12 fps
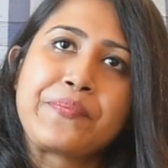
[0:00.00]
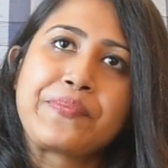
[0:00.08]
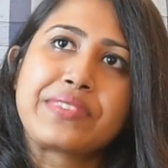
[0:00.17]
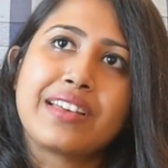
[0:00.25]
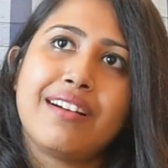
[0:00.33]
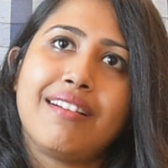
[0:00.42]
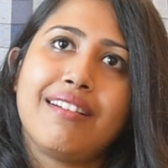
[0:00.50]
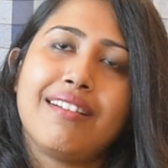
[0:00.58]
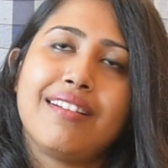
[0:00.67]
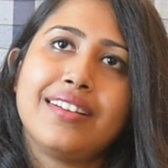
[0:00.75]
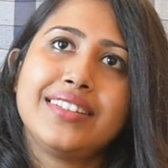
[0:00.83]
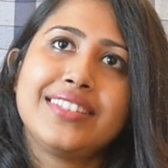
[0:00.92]

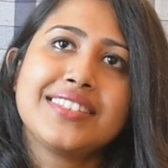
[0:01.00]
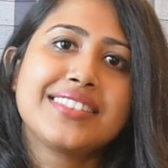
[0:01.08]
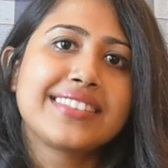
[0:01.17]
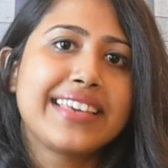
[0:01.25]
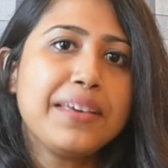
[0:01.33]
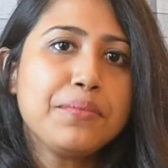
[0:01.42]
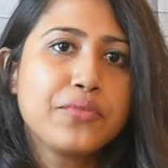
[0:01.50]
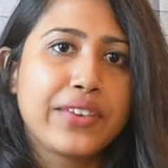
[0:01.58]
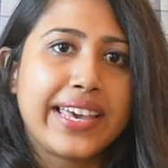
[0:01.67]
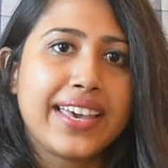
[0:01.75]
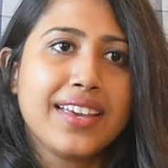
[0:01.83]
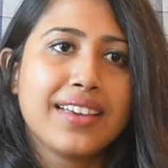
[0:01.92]
the same
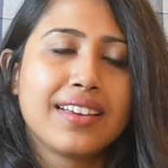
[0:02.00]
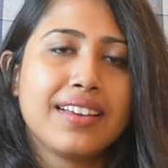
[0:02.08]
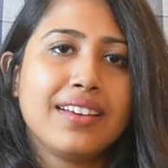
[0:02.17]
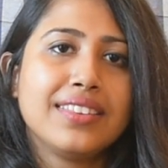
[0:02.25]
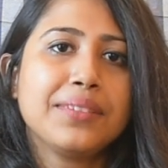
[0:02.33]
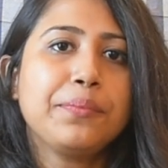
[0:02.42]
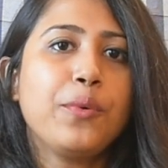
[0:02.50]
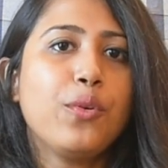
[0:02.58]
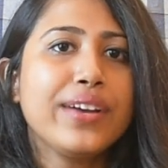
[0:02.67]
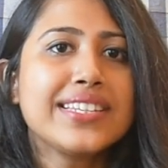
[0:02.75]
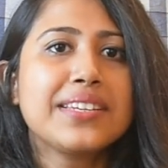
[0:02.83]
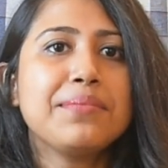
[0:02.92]
way the
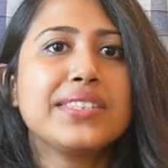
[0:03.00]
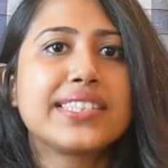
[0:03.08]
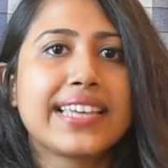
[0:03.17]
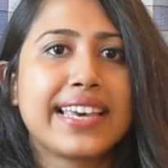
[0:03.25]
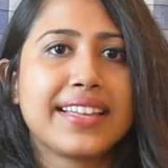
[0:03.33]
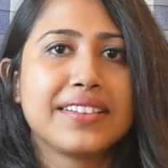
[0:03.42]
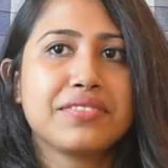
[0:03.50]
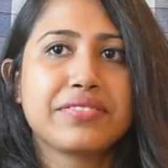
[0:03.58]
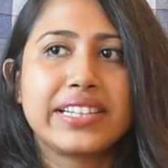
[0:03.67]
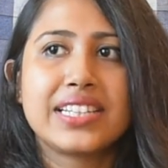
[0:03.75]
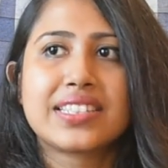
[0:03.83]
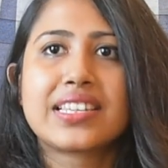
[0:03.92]
poet himself
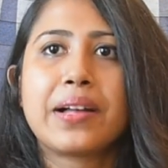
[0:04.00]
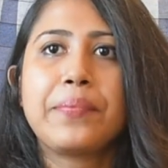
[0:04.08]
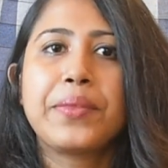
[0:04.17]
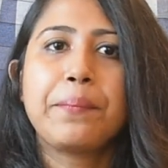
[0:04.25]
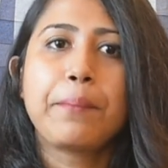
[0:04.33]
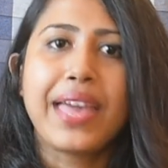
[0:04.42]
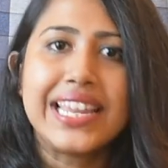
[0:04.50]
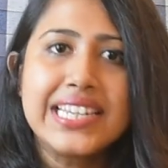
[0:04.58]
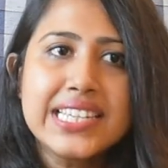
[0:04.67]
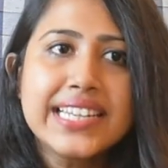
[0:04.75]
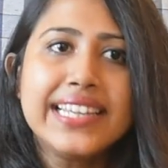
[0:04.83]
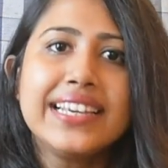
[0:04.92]
is
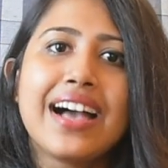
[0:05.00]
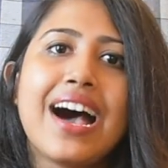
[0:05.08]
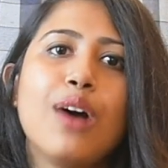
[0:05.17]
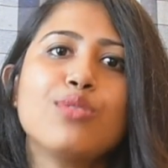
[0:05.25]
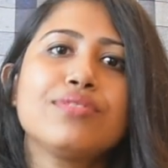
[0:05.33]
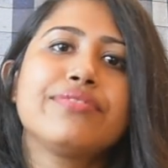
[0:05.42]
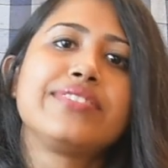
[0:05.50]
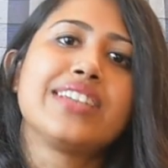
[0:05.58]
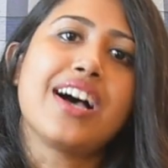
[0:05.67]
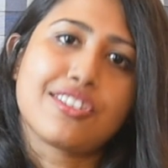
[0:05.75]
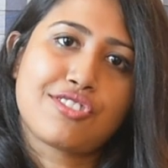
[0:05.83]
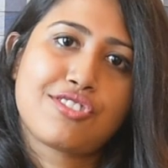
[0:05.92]
mentally out of
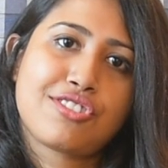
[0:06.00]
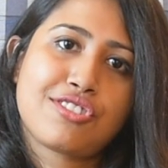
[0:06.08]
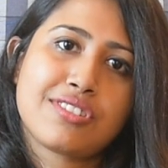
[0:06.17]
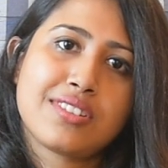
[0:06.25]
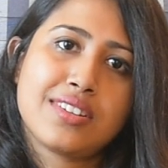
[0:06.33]
touch